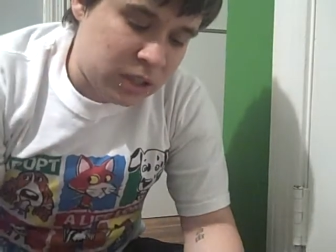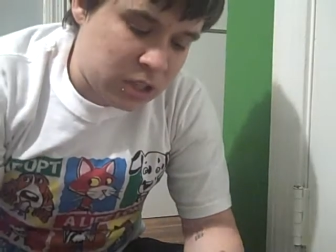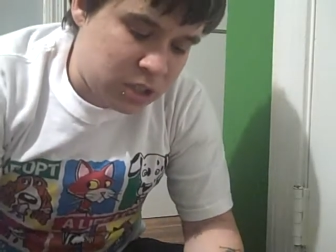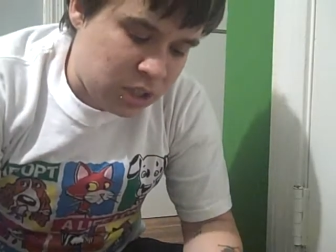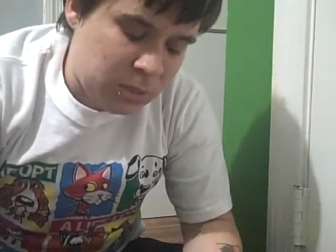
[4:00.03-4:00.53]

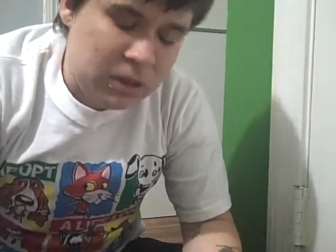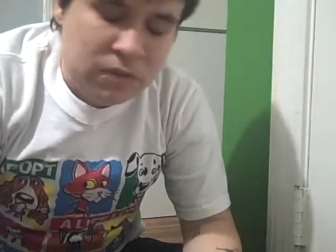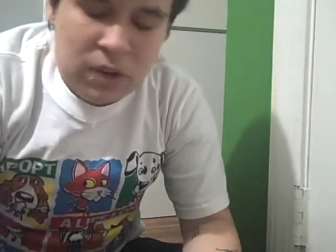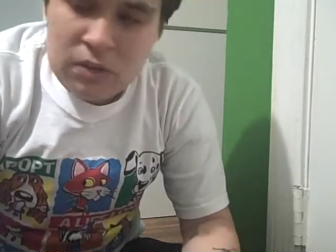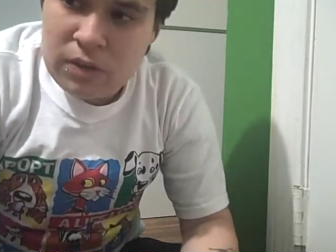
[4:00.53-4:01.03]
direction. I'm like,
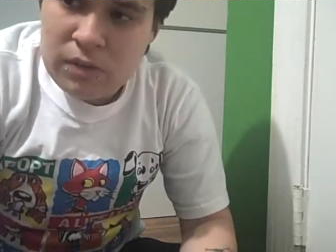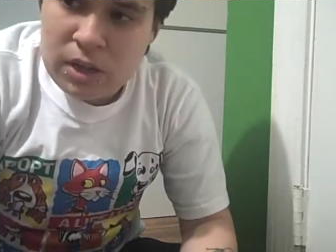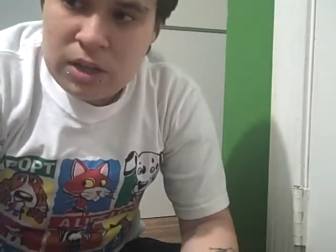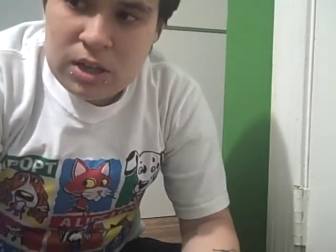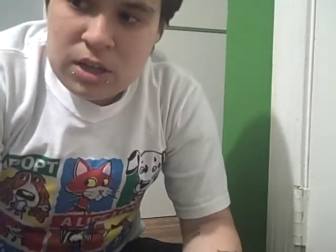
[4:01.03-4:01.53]
fuck.
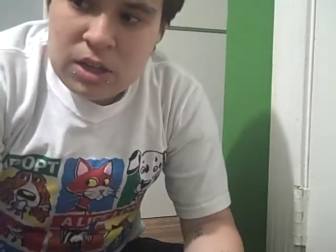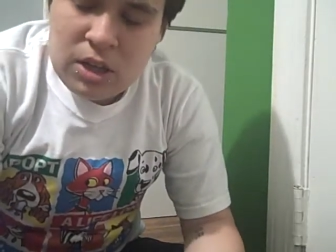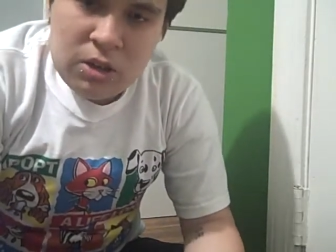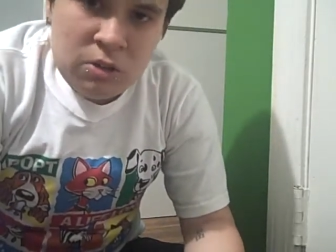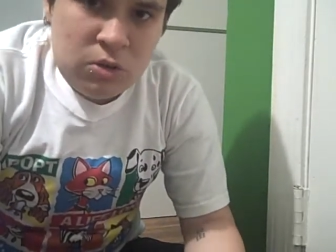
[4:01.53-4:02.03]

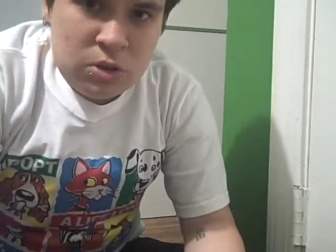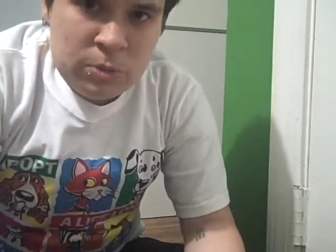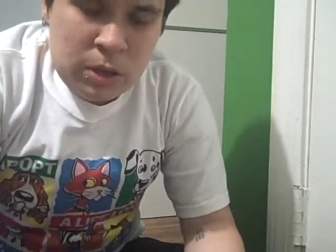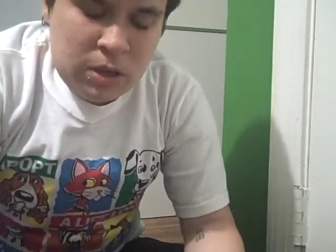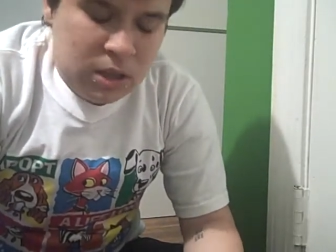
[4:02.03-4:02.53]
Of
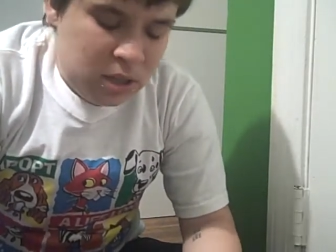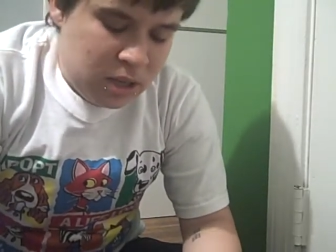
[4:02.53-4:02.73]
course, I